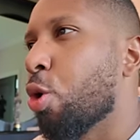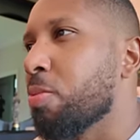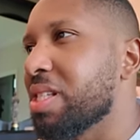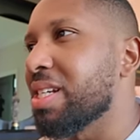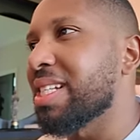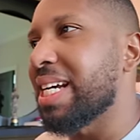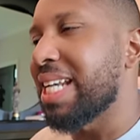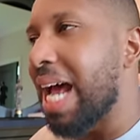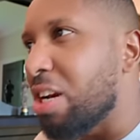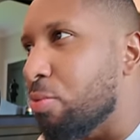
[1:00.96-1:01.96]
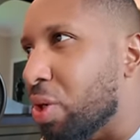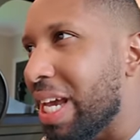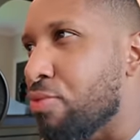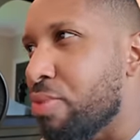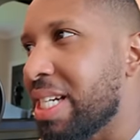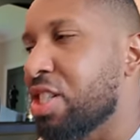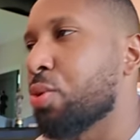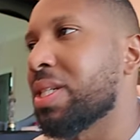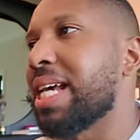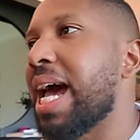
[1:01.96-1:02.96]
almost looks like an animal getting ready
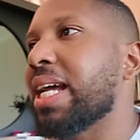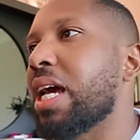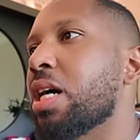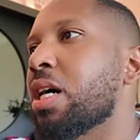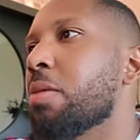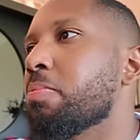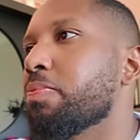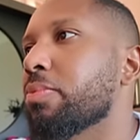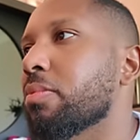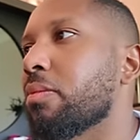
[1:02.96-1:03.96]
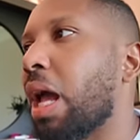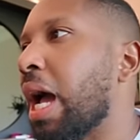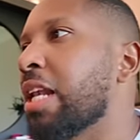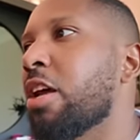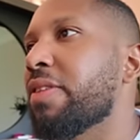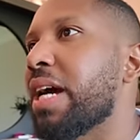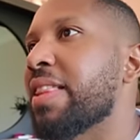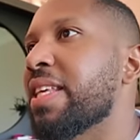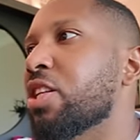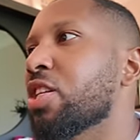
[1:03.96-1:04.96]
to attack. I love it.
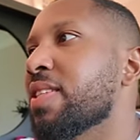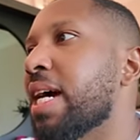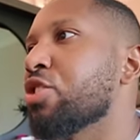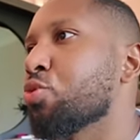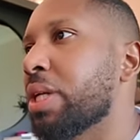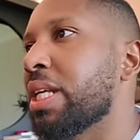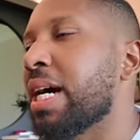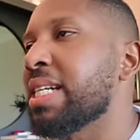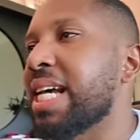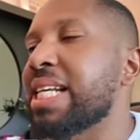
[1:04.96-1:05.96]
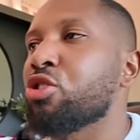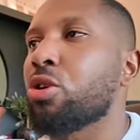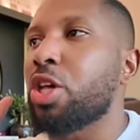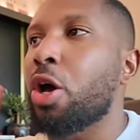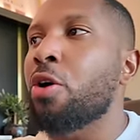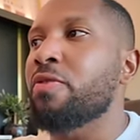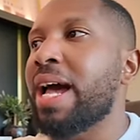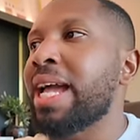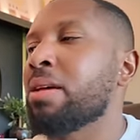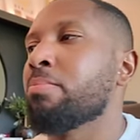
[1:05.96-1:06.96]
I think the design's really nice. It hasn't got the
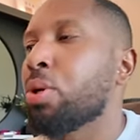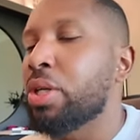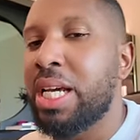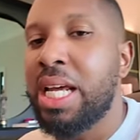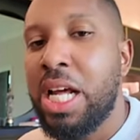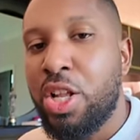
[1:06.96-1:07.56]
overhanging bonnet